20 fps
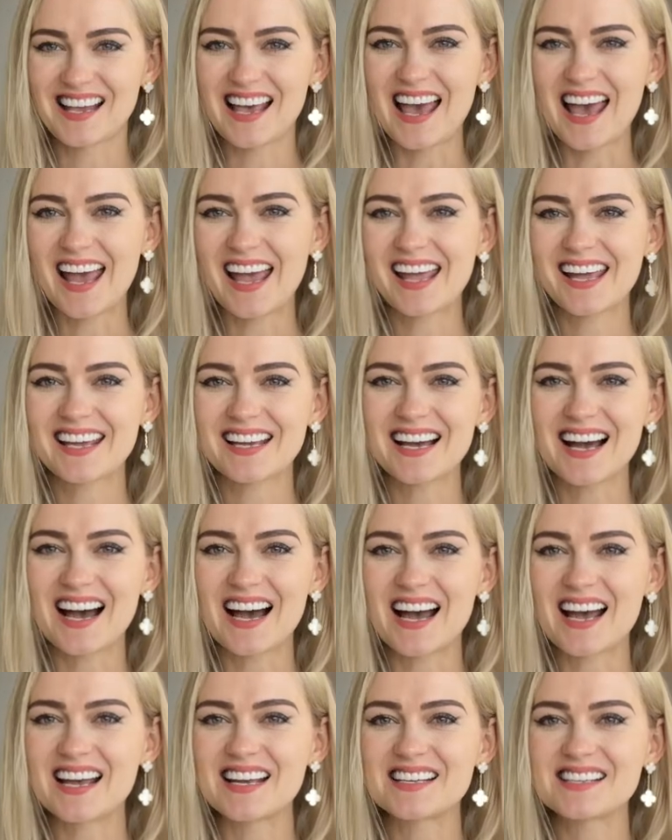Hey
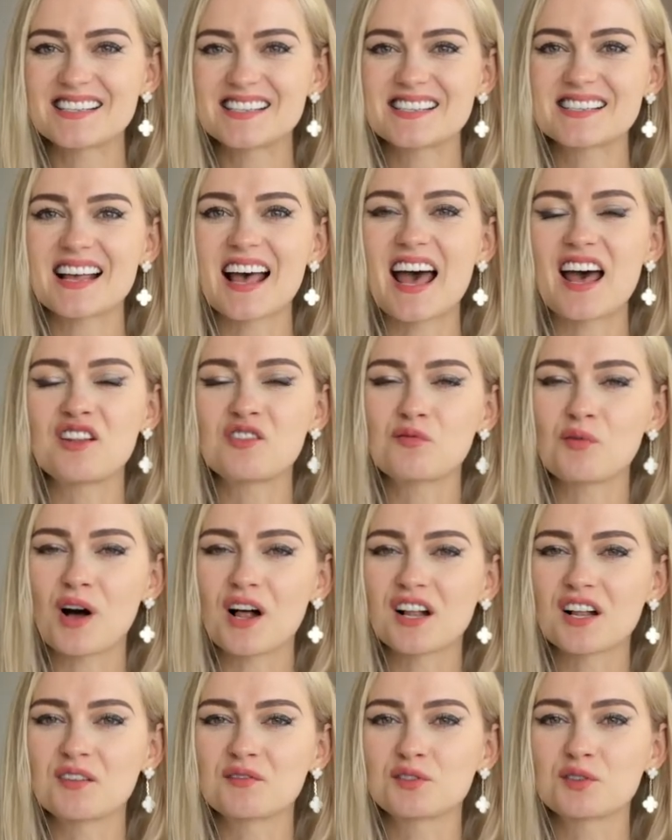guys, and
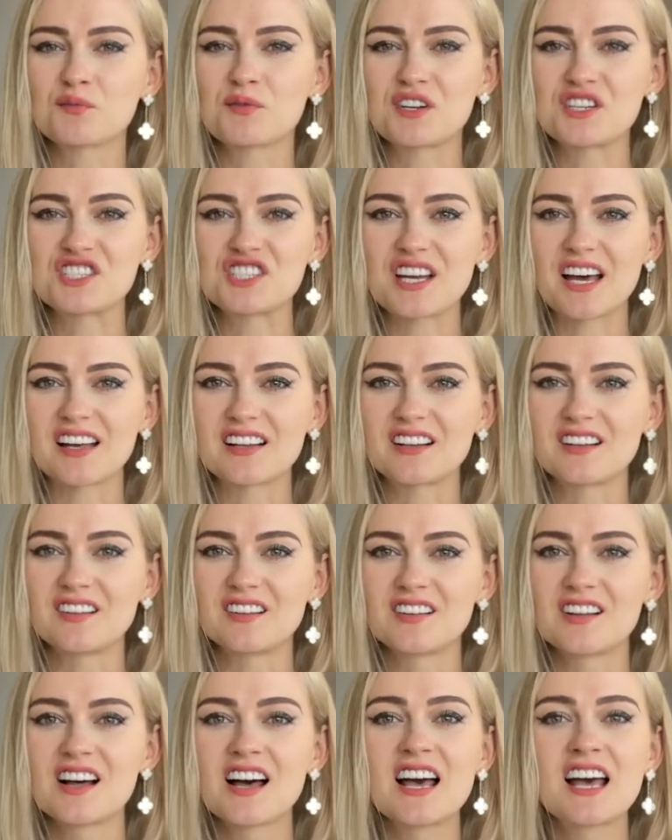welcome to my channel.